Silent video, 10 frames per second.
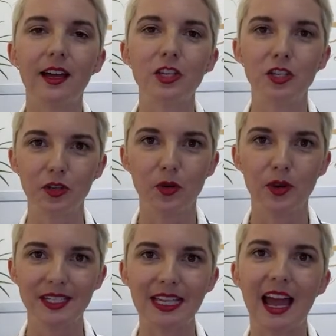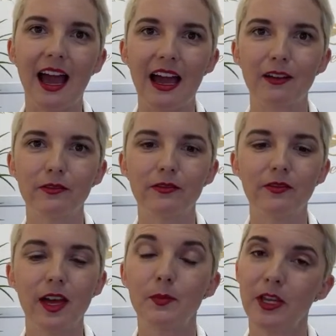you're going to have
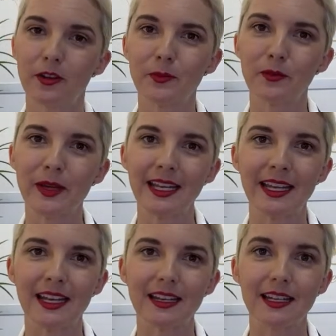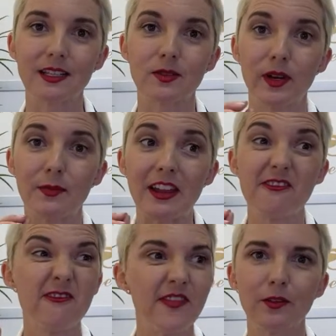a Miyota movement in it. It's one of my
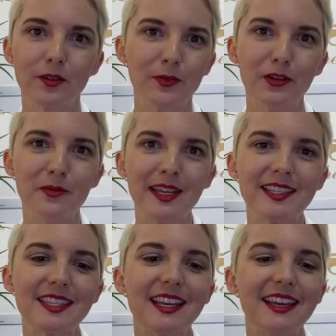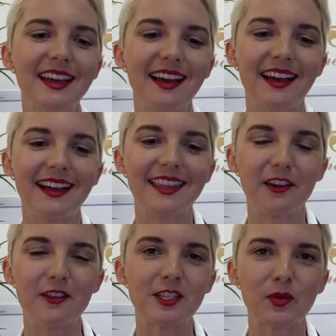favorite movements. The
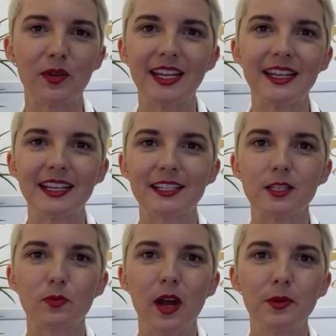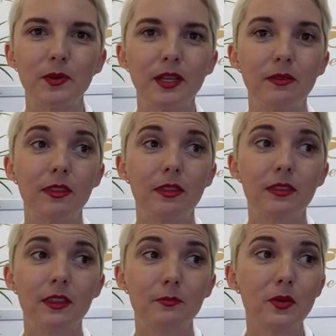FS20 is probably
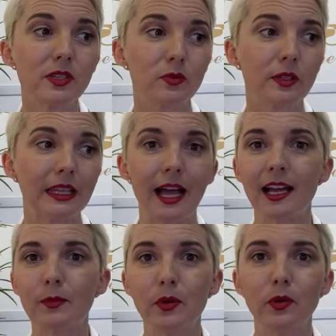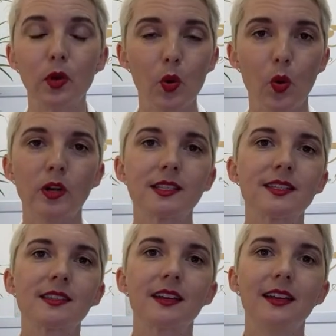the most reliable quartz